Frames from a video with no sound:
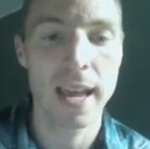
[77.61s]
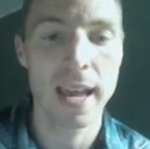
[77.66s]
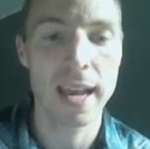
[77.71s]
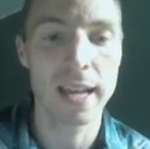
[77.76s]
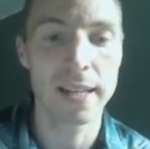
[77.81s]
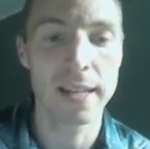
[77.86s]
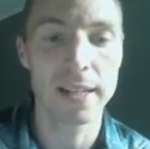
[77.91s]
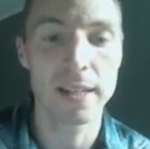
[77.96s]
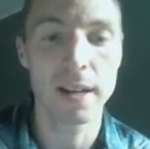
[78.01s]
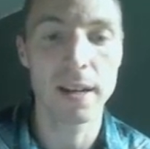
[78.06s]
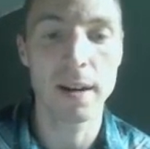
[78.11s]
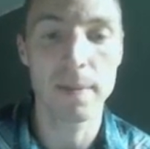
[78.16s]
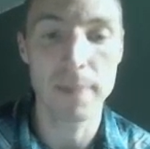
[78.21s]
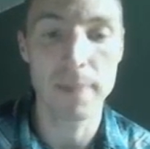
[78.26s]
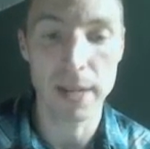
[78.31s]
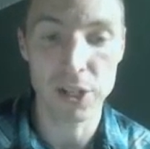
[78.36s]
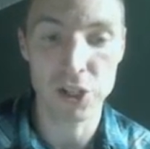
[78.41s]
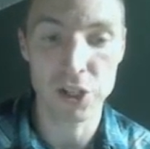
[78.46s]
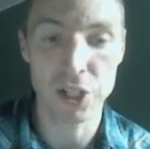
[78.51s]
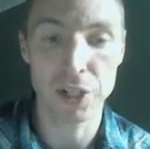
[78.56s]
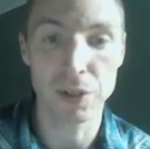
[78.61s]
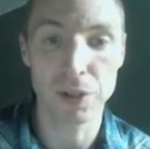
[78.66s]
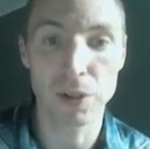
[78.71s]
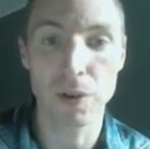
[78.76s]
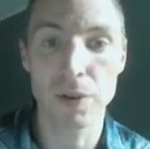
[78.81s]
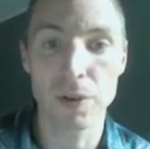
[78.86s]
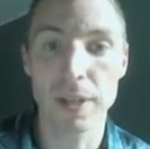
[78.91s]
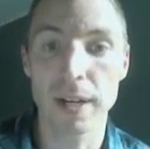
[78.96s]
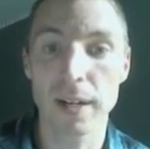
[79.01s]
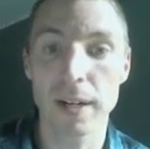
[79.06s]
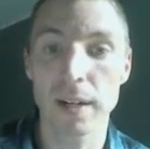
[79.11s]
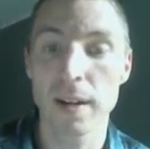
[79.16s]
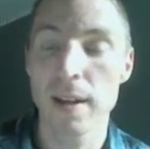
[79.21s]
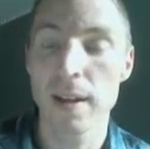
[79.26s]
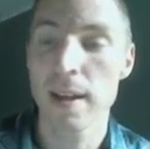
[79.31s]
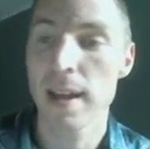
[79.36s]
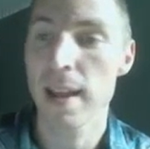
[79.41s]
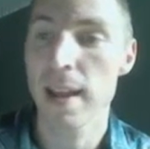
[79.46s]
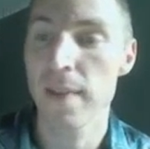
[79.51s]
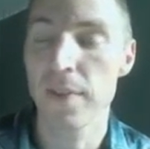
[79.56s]
And make sure you go there.
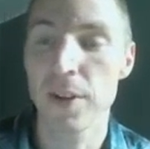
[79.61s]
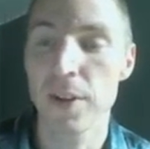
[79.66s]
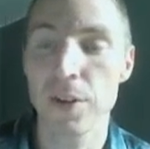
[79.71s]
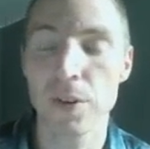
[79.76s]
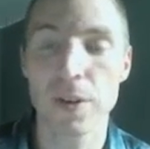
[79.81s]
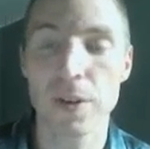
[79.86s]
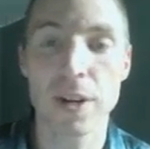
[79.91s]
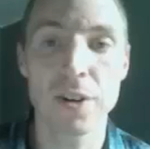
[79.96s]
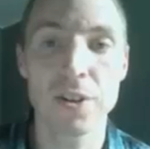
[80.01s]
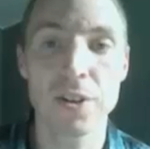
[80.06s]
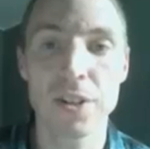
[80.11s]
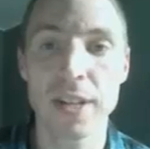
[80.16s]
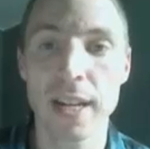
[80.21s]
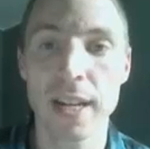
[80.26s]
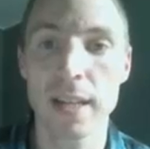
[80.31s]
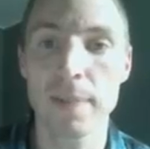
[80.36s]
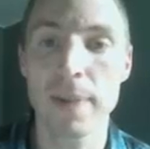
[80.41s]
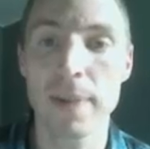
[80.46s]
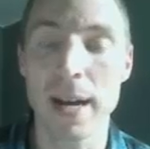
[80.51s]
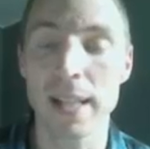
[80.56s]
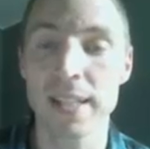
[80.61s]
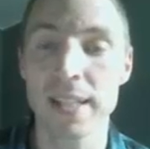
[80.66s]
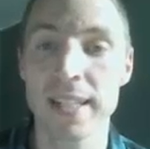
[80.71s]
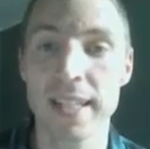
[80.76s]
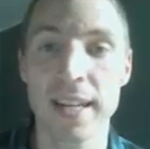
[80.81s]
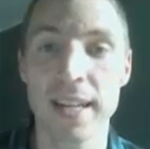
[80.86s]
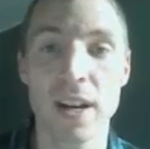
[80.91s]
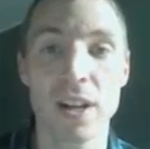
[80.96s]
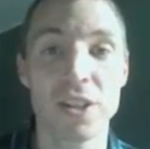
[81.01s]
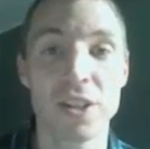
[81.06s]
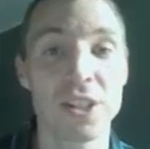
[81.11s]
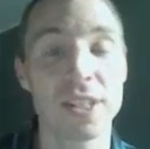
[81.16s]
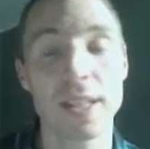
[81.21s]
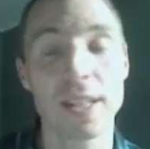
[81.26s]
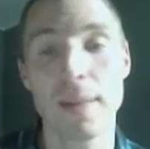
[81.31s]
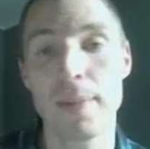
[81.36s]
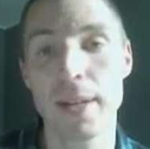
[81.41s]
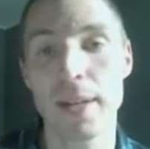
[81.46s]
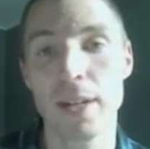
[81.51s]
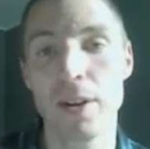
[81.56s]
If you don't understand the policy at all,
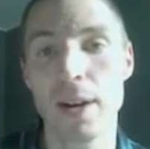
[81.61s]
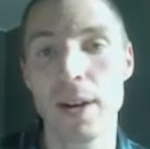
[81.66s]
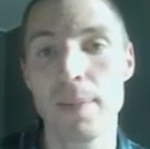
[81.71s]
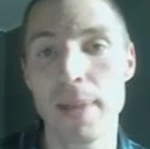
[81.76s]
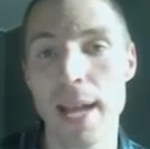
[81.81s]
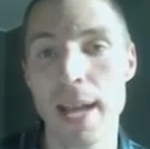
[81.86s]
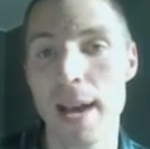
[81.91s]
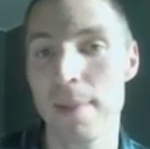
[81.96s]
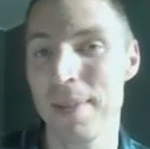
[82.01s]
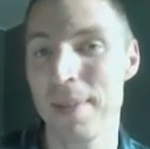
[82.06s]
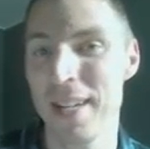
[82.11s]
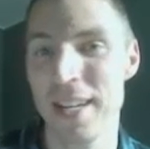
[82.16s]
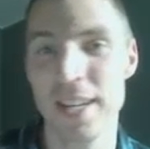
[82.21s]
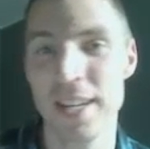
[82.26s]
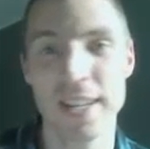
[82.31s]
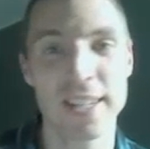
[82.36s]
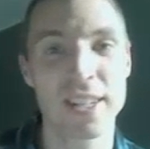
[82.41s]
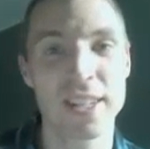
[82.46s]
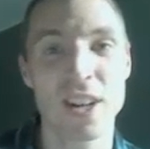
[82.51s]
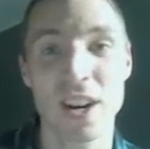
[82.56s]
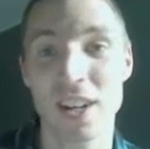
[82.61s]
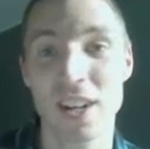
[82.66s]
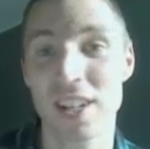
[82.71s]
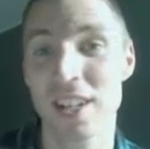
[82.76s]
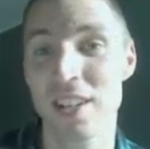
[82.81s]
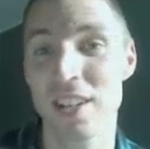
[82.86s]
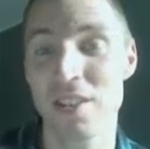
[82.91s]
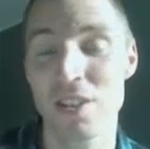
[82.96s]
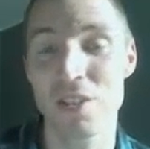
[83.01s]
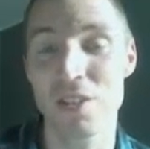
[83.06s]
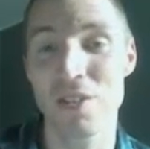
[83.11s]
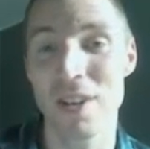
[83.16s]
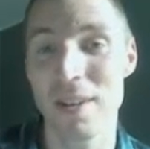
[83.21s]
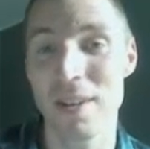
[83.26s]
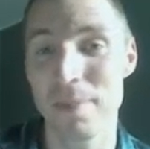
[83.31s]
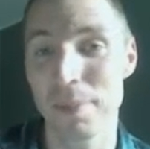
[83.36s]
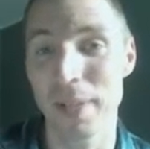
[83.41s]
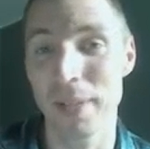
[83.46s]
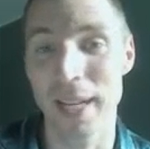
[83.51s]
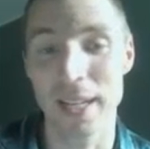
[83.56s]
just let me know. I'd be happy to just talk you through it
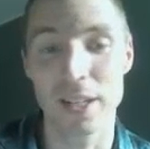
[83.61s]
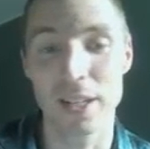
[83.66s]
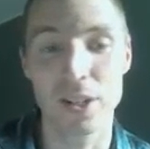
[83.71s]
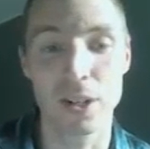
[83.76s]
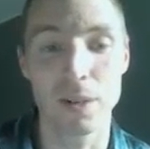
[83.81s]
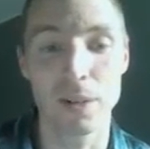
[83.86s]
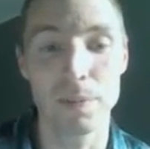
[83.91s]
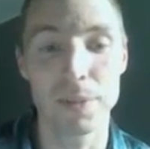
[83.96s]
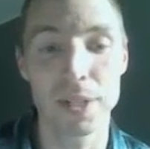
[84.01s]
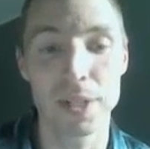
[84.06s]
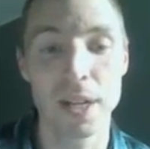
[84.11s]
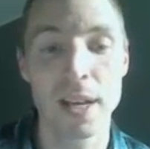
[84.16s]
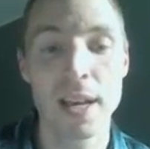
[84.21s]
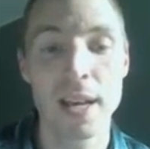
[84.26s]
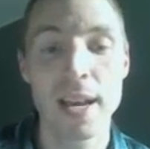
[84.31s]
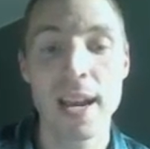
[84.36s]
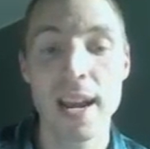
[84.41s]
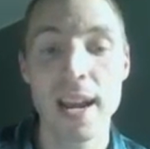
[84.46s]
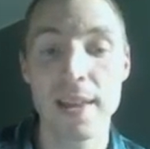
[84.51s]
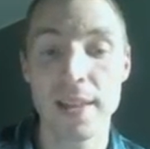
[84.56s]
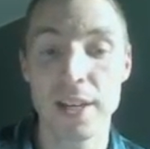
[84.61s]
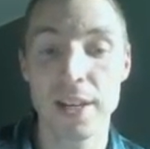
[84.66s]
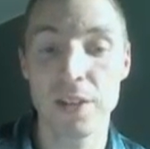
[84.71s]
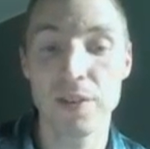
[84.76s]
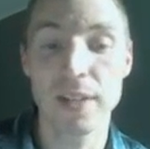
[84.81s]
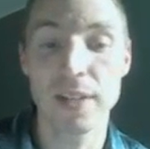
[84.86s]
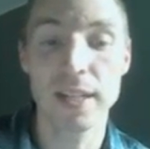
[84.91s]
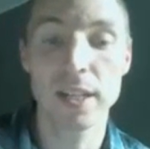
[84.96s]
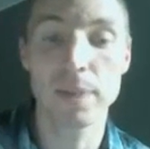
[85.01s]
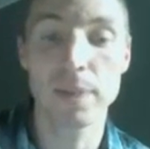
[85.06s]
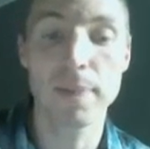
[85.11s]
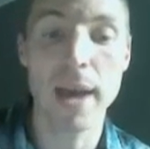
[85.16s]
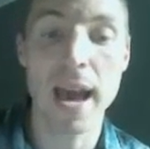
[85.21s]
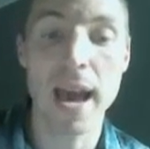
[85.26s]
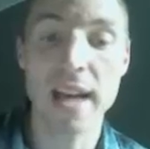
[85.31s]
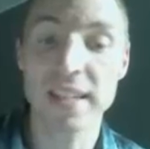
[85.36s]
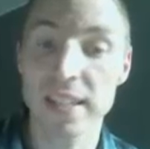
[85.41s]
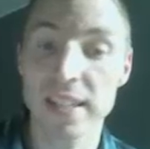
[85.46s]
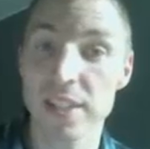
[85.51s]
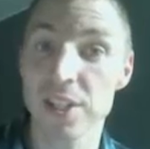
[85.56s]
in plain terms. And then you need to
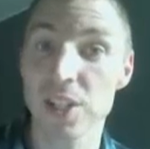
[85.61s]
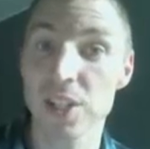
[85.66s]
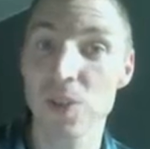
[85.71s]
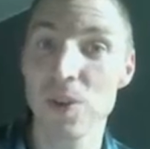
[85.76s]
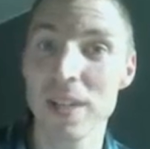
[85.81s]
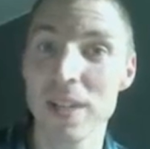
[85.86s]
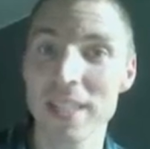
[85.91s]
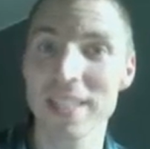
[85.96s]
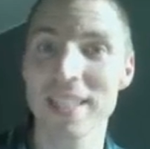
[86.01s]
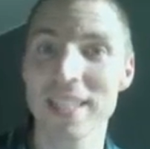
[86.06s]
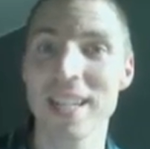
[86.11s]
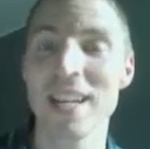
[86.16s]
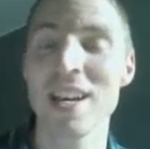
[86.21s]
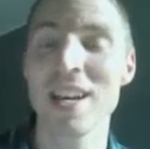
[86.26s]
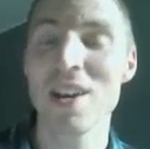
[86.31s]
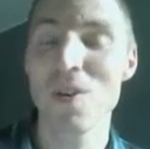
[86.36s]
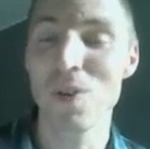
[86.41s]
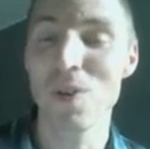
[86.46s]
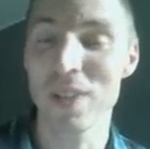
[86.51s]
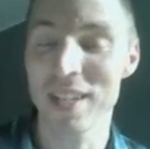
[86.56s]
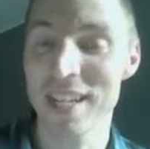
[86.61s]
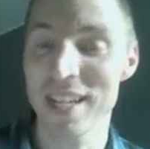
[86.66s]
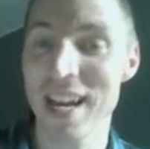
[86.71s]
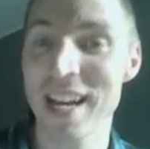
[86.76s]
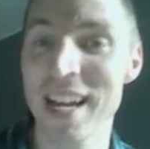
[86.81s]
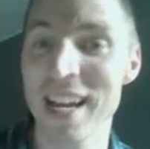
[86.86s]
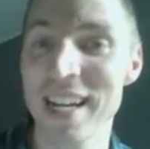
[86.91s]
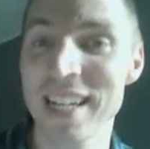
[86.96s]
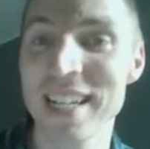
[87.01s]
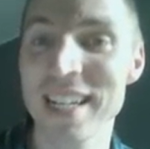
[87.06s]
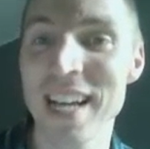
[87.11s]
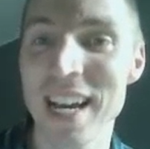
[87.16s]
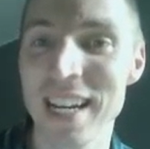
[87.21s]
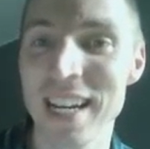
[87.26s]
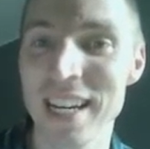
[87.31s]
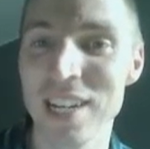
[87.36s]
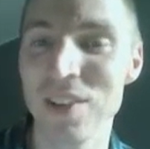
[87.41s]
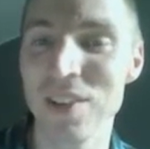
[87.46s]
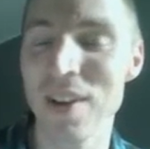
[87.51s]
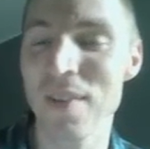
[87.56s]
pass this quiz with 10 out of
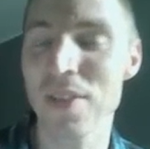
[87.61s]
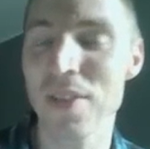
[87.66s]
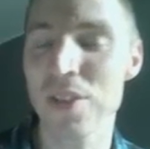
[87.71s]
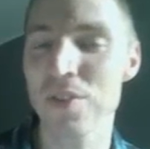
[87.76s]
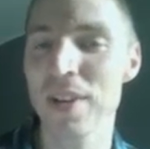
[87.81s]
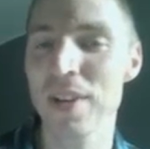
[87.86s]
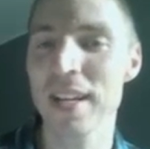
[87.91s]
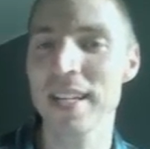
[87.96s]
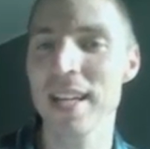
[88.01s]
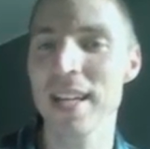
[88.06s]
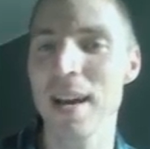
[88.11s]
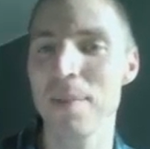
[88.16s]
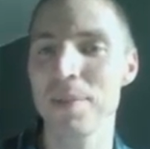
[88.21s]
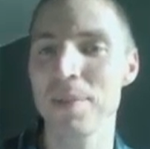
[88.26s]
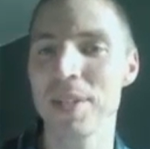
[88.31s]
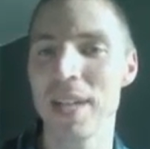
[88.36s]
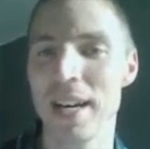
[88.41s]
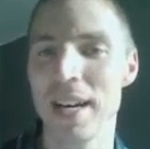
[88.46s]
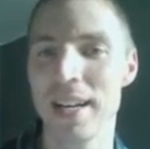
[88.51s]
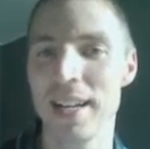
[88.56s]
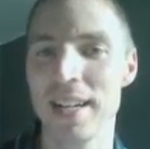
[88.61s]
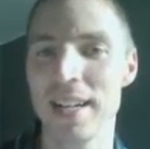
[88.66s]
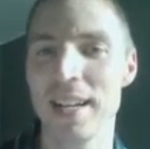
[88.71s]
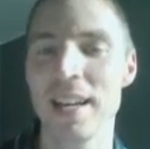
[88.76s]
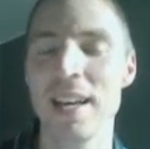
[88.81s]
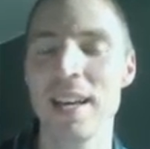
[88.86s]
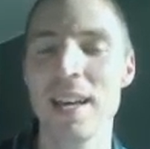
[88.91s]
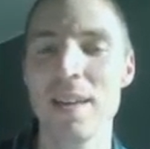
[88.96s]
10, and you have 3 attempts on it.